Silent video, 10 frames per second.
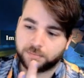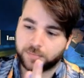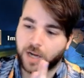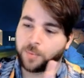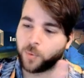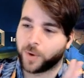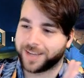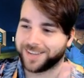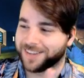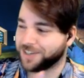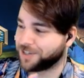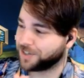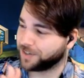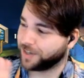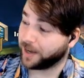I'm
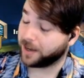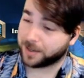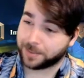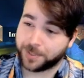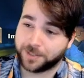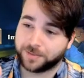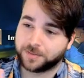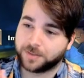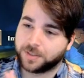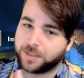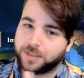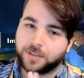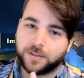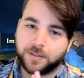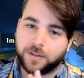awake-ish. Yeah, I mean,
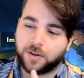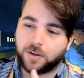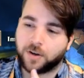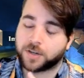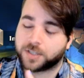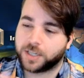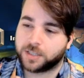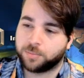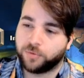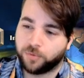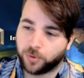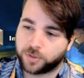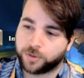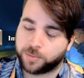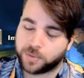honestly, it's before
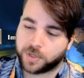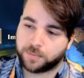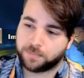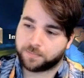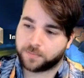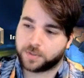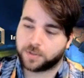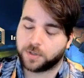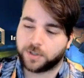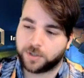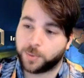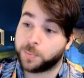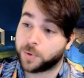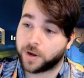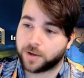2 PM, so you should be proud.